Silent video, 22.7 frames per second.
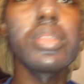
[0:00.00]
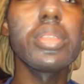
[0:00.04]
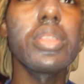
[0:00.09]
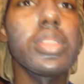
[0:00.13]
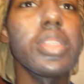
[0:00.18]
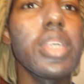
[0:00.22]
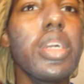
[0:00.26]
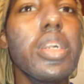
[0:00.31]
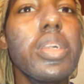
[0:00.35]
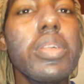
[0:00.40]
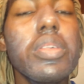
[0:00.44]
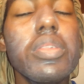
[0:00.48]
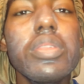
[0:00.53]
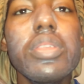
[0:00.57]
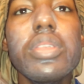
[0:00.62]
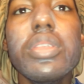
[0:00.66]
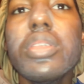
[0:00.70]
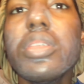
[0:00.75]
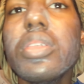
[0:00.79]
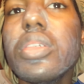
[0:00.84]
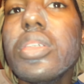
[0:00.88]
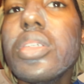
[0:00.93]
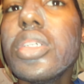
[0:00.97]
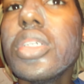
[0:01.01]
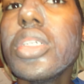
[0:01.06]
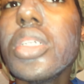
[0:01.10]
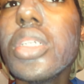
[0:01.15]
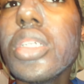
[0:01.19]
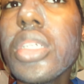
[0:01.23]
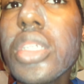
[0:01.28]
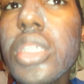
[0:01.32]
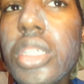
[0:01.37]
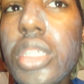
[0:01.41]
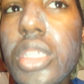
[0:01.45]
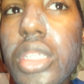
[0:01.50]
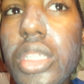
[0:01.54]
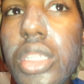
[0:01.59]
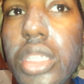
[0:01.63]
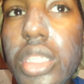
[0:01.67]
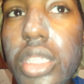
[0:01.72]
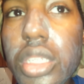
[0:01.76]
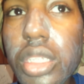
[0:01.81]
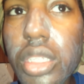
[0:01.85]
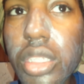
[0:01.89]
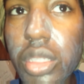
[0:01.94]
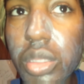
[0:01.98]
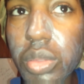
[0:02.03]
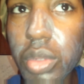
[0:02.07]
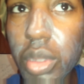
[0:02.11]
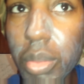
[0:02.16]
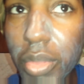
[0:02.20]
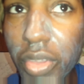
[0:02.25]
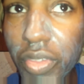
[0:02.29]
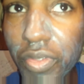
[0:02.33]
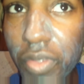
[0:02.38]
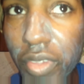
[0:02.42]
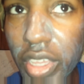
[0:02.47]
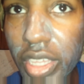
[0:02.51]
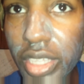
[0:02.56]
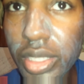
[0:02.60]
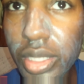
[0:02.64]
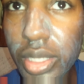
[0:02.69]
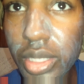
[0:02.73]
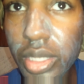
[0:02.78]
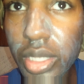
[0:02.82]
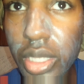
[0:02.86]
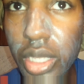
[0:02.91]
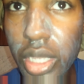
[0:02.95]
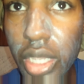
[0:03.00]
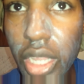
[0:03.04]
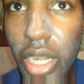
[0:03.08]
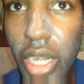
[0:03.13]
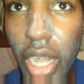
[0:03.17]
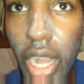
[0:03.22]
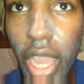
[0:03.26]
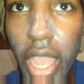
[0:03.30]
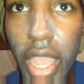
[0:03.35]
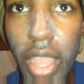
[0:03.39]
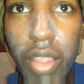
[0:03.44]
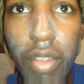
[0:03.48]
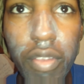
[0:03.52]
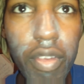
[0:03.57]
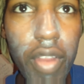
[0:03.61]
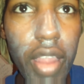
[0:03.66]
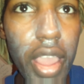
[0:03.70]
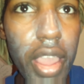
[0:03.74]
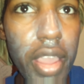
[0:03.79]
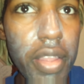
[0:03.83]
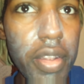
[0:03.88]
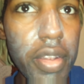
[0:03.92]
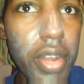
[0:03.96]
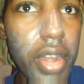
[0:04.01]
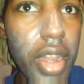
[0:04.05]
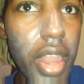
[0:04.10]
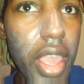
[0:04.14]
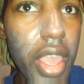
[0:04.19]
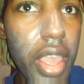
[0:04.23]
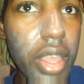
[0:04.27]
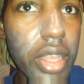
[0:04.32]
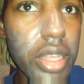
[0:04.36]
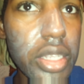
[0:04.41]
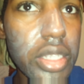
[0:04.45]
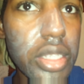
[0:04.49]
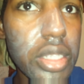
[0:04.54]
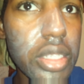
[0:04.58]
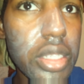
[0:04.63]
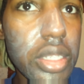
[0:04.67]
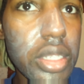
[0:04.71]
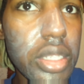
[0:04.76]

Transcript: So, this is what my face is looking like right now.